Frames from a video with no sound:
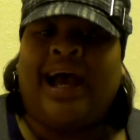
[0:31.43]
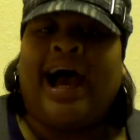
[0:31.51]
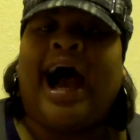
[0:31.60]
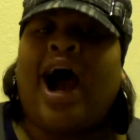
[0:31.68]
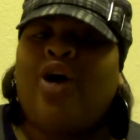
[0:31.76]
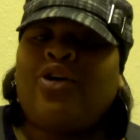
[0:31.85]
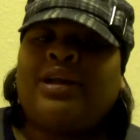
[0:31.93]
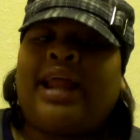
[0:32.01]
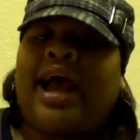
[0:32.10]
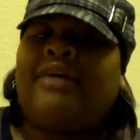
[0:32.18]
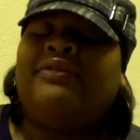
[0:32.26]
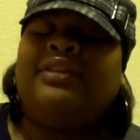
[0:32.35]
How could
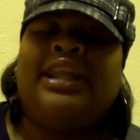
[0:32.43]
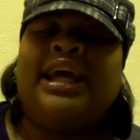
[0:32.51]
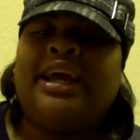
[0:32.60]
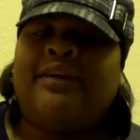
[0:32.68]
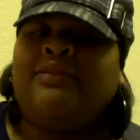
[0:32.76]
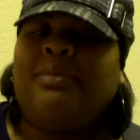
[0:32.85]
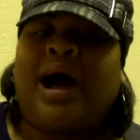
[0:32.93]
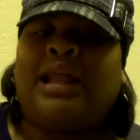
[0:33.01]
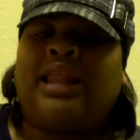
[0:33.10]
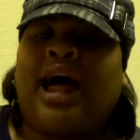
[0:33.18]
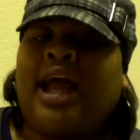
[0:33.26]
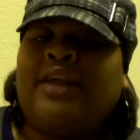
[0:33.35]
I have lived my
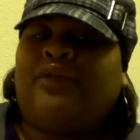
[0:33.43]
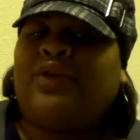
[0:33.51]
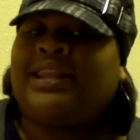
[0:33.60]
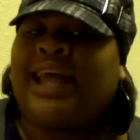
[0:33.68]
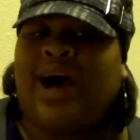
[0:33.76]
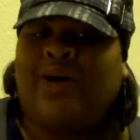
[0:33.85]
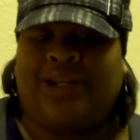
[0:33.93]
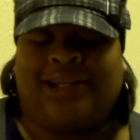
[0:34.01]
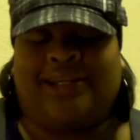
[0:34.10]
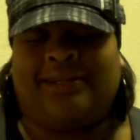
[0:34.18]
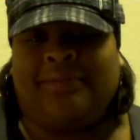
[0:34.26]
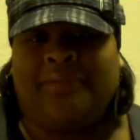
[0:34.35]
life without it?